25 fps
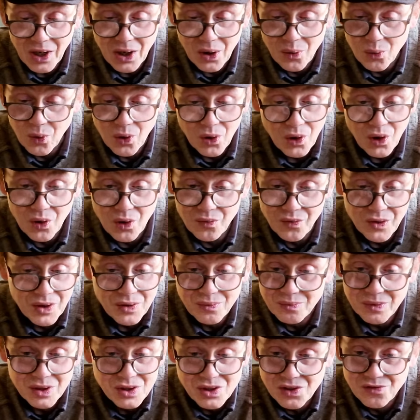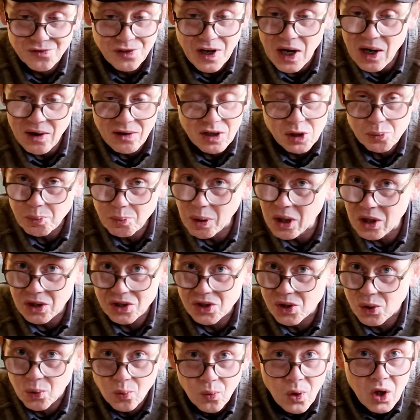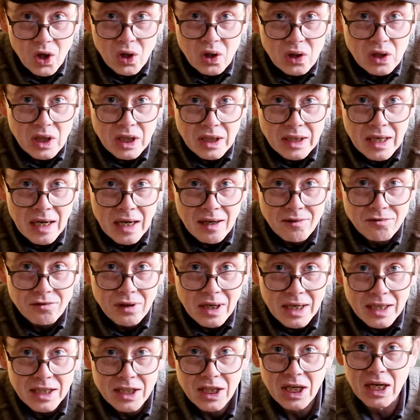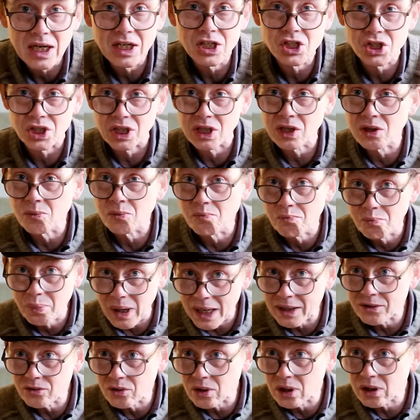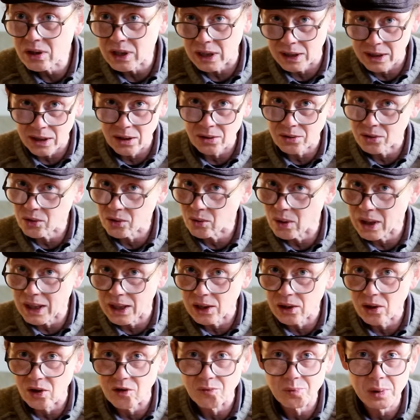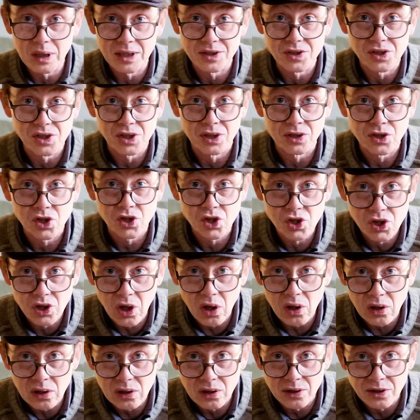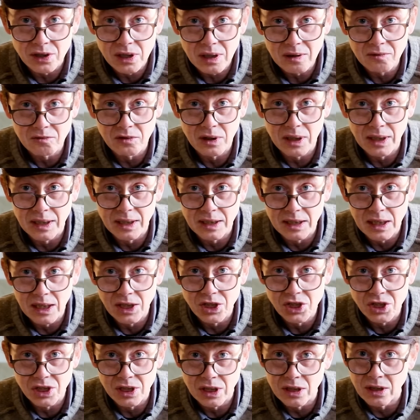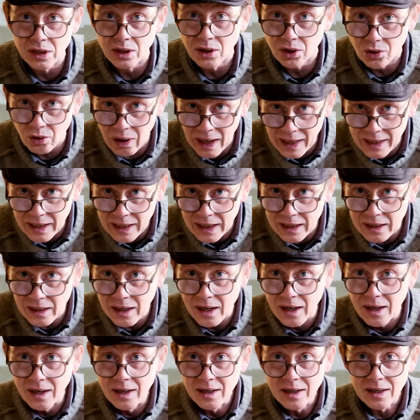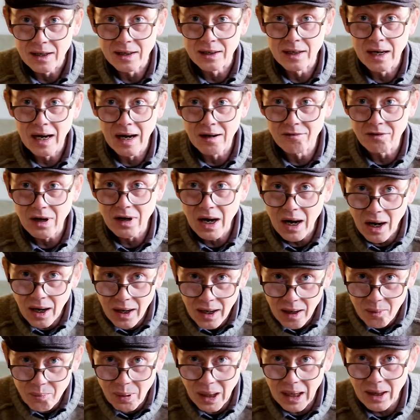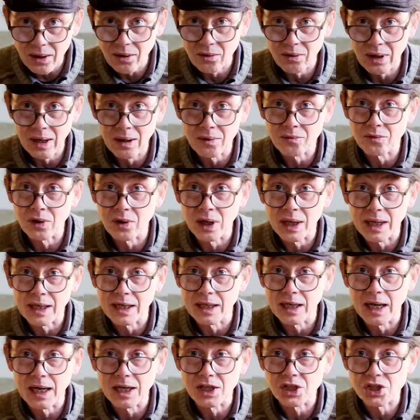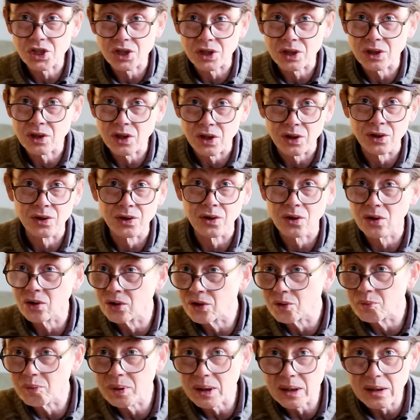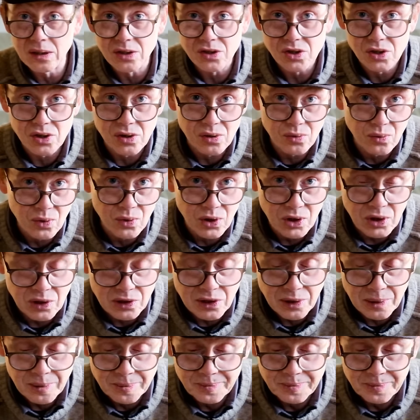Various parts of the world can have radiation in the bedrock. I know quite a lot of places in Scotland have radiation in the granite and have higher background radiation than other parts of the world.